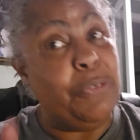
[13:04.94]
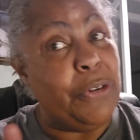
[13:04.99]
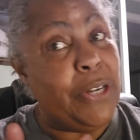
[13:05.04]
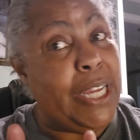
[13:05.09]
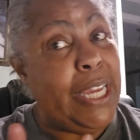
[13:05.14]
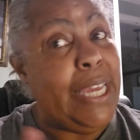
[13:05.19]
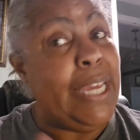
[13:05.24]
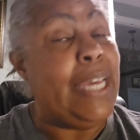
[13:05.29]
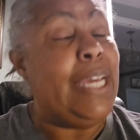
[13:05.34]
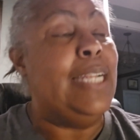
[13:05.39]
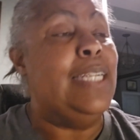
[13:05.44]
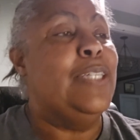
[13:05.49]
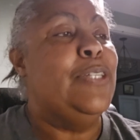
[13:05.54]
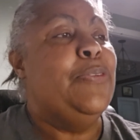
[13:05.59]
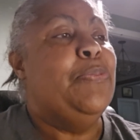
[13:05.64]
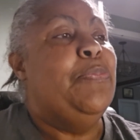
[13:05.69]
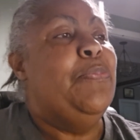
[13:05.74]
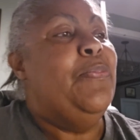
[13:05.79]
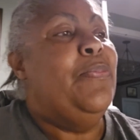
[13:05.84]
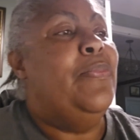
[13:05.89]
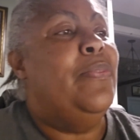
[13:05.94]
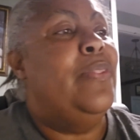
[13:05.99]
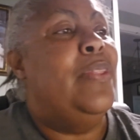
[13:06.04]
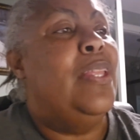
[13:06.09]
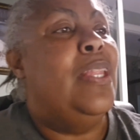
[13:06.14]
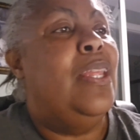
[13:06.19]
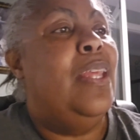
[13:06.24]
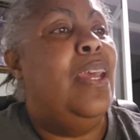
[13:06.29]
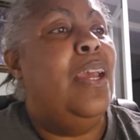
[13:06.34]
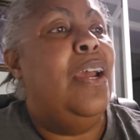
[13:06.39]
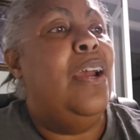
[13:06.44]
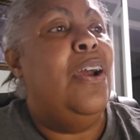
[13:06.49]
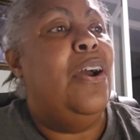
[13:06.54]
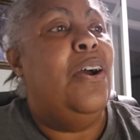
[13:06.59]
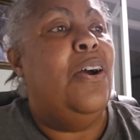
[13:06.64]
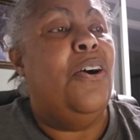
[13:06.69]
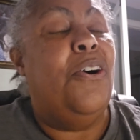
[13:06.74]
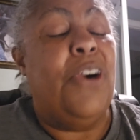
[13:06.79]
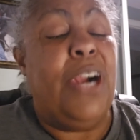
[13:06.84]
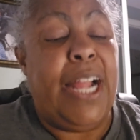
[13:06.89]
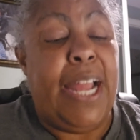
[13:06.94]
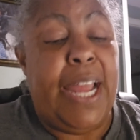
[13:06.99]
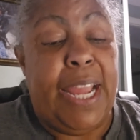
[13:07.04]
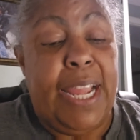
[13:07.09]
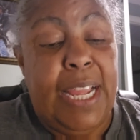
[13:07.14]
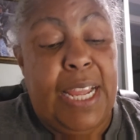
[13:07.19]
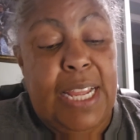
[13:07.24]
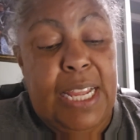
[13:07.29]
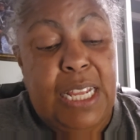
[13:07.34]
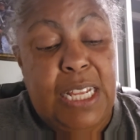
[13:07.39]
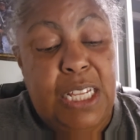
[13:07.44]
don't forget. Okay.